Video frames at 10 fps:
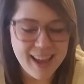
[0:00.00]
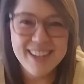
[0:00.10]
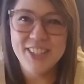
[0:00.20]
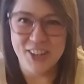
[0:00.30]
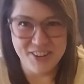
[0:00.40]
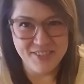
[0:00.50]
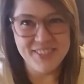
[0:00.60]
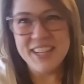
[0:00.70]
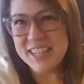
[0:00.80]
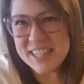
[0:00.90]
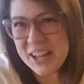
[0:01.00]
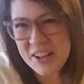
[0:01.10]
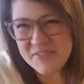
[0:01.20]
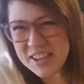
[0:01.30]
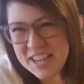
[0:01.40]
Dove like a
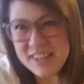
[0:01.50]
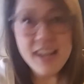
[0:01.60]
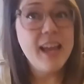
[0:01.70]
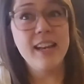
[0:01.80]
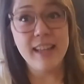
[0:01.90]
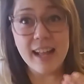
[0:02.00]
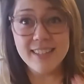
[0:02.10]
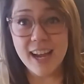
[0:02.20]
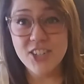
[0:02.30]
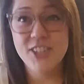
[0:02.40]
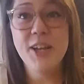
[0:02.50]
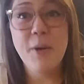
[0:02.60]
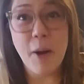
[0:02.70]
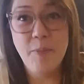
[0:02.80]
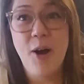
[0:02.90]
dolphin. And that's actually
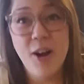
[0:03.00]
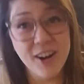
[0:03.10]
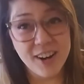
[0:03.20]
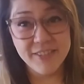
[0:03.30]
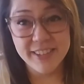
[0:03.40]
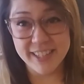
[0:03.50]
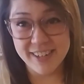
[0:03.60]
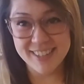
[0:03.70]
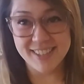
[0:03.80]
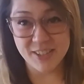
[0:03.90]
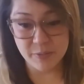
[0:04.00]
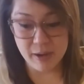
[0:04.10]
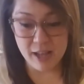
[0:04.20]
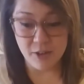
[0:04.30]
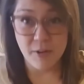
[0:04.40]
a part of the lyrics as
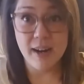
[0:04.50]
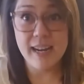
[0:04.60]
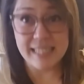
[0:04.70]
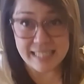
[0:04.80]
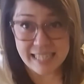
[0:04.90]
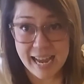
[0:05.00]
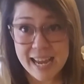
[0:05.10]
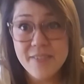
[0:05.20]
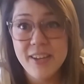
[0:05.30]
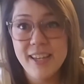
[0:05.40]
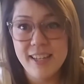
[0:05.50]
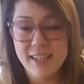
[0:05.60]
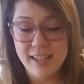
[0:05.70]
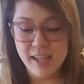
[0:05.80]
well, where it's dive in.